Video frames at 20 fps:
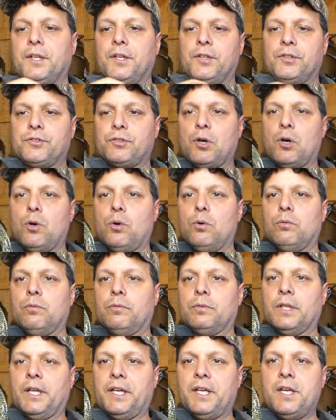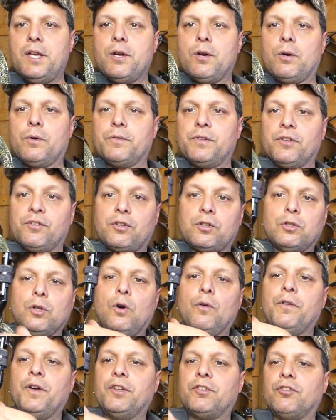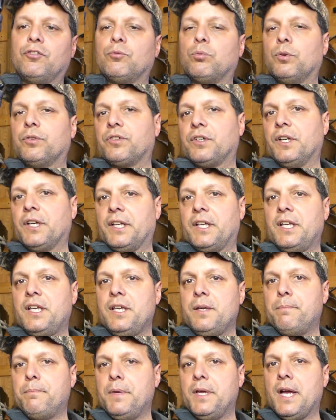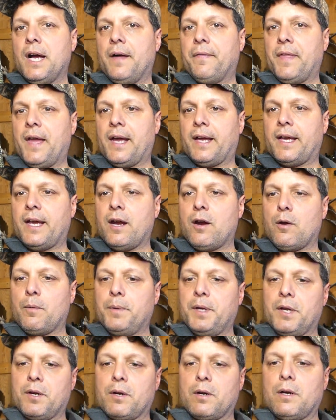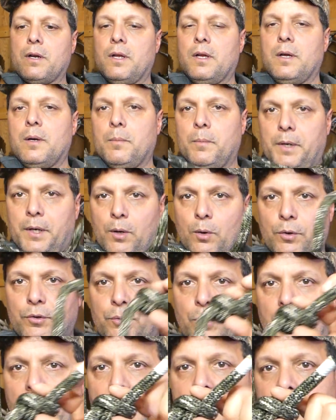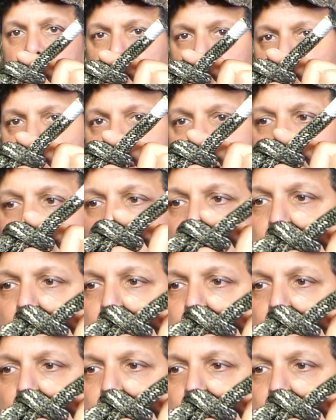So like here, this Clove Hitch is what's going to keep me on that carabiner. But I always want to have a stopper